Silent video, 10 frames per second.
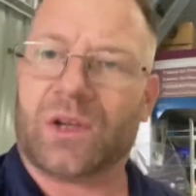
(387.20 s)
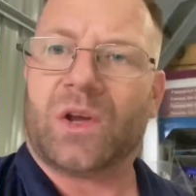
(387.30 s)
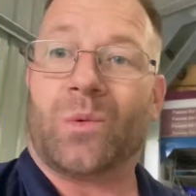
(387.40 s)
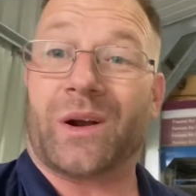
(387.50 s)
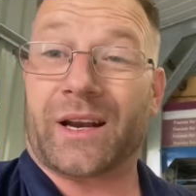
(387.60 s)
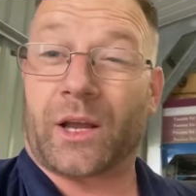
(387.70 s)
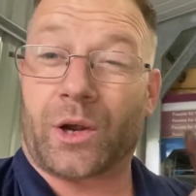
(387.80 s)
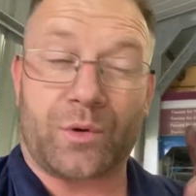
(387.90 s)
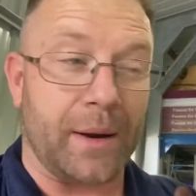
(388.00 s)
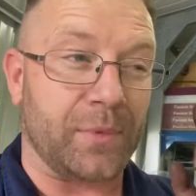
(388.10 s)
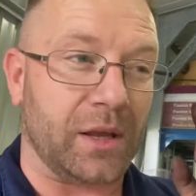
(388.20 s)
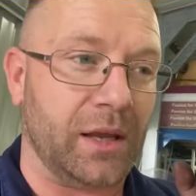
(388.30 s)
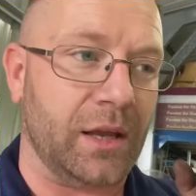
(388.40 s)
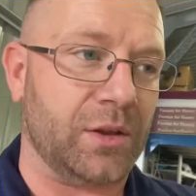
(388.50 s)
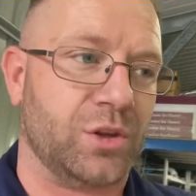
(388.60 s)
We're going to go grab
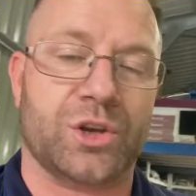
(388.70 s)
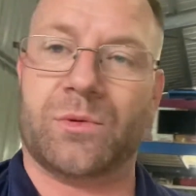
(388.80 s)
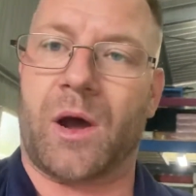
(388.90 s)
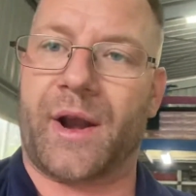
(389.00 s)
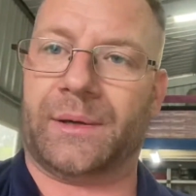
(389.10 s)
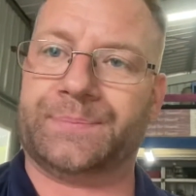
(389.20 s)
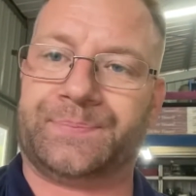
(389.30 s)
the new motor,